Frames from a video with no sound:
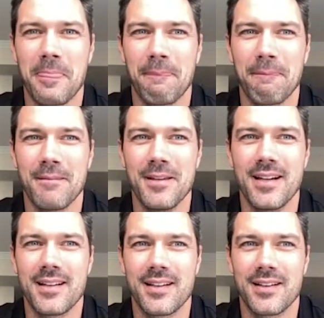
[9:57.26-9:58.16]
different.
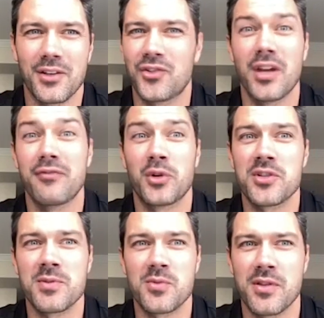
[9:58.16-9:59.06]
Yeah, yeah. Like save
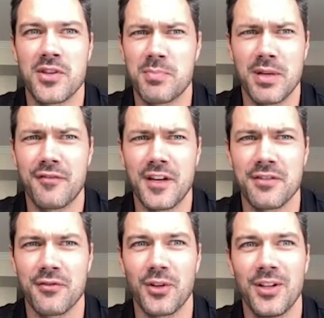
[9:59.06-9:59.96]
Christmas with this big
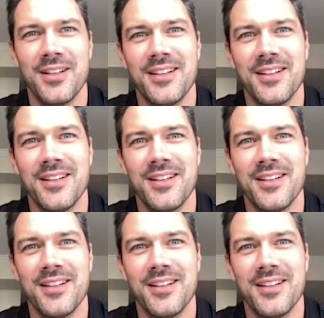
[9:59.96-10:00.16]
festival.